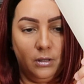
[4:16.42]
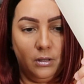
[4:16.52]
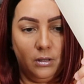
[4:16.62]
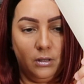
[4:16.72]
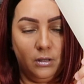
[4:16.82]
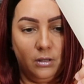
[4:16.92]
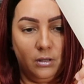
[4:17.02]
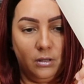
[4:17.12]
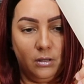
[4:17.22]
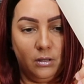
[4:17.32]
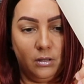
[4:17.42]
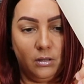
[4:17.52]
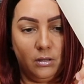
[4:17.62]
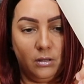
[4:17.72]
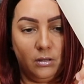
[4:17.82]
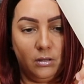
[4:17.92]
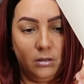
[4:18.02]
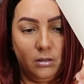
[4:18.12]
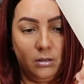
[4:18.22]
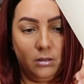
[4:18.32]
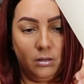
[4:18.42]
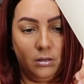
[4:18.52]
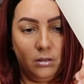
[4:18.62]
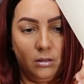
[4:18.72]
[no speech]